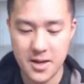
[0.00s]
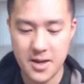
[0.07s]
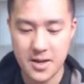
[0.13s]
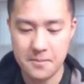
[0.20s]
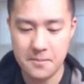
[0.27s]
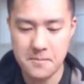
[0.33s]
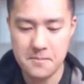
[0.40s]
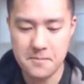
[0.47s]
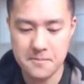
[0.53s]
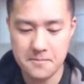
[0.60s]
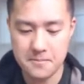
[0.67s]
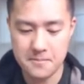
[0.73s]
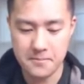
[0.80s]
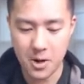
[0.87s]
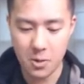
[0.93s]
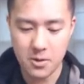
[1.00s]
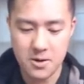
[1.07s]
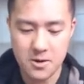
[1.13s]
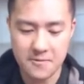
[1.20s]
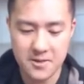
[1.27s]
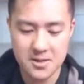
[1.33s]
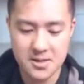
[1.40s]
Hmm, I wonder
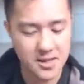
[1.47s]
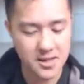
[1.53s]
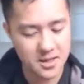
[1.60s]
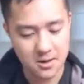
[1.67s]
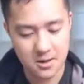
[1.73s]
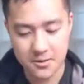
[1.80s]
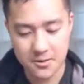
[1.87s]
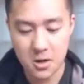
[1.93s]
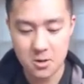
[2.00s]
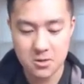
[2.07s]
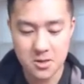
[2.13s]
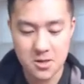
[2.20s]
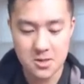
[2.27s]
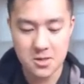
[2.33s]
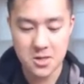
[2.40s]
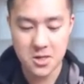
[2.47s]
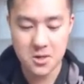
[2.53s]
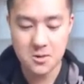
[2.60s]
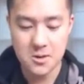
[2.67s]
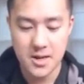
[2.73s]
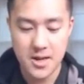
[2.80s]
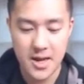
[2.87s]
if this is like, you know, if you go turn
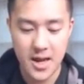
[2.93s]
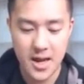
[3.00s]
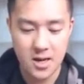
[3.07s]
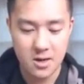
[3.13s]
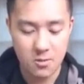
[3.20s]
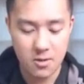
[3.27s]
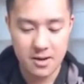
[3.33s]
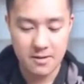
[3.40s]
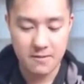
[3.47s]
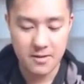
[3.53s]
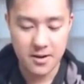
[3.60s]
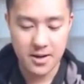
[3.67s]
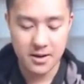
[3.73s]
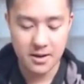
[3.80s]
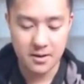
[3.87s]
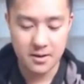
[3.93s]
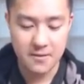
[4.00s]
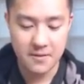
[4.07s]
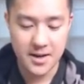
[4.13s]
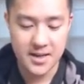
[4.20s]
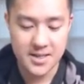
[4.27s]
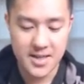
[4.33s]
two and you're running a fighting a
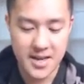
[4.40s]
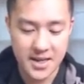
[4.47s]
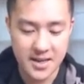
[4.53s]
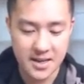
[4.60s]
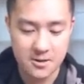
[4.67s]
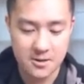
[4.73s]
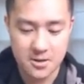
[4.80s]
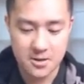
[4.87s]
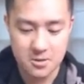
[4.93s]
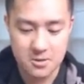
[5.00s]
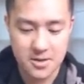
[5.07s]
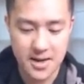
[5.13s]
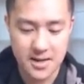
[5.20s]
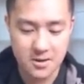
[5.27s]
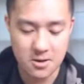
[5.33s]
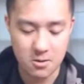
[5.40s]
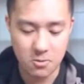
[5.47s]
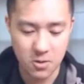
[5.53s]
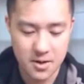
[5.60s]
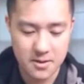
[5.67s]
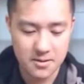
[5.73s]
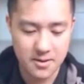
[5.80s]
fighting deck and you just use that turn
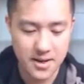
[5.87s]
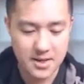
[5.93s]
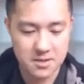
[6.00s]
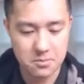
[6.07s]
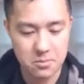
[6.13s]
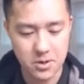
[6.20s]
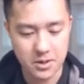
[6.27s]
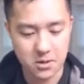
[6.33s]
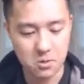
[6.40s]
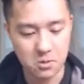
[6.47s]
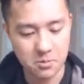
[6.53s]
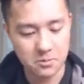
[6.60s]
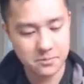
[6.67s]
one, that's pretty cool.